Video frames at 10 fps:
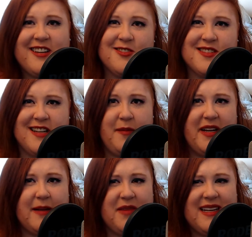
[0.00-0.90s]

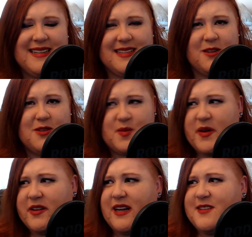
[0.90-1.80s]
stomach. Your
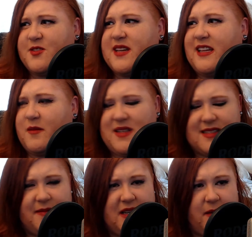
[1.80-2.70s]
spirit guides are telling me
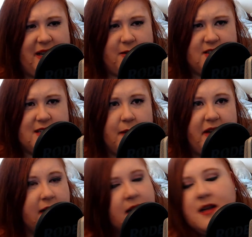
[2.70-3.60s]
something about your
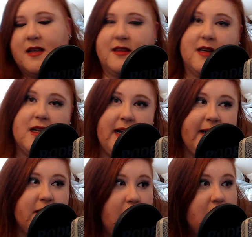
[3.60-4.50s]
stomach. The
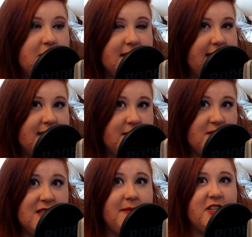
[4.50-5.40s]
client goes and gets their
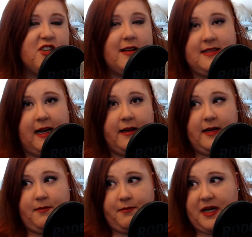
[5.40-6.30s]
stomach checked out
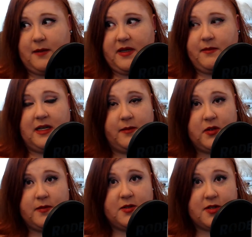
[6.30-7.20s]
and bada bing, bada
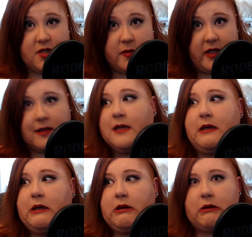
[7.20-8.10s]
boom, there's a tumor.
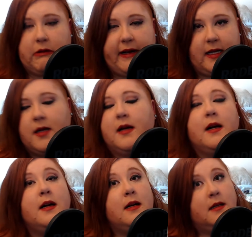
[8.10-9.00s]
Great.
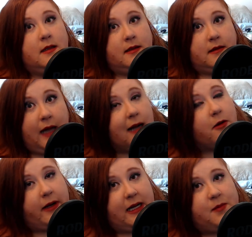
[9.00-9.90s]
Not
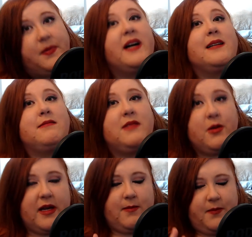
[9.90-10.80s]
great, but you
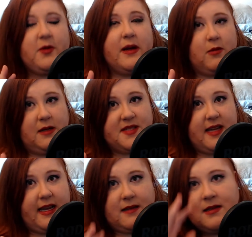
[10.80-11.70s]
get what I'm
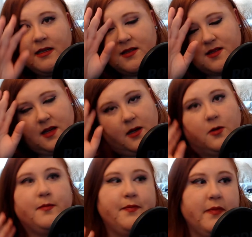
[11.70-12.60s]
saying.
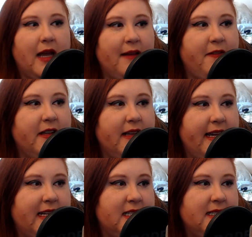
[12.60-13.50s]
So I feel
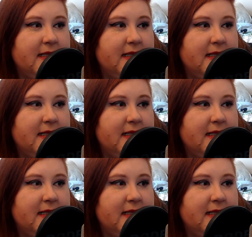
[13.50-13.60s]
like